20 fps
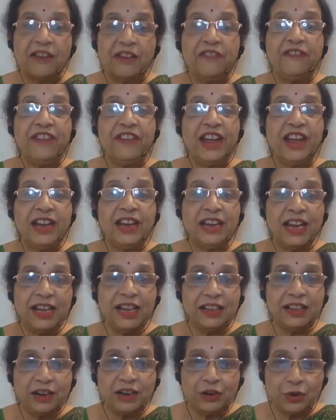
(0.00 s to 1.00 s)

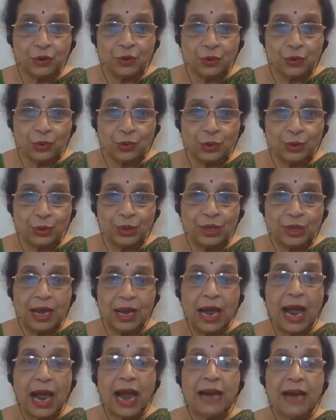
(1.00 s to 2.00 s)
veiling the truth
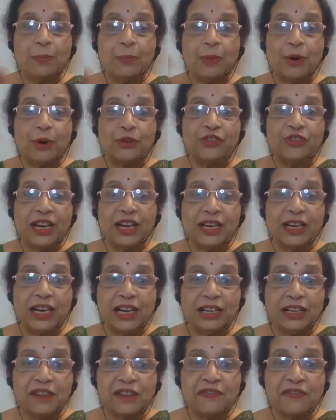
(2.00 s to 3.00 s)
and
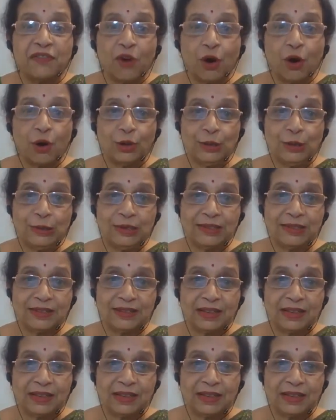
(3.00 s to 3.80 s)
projecting the false.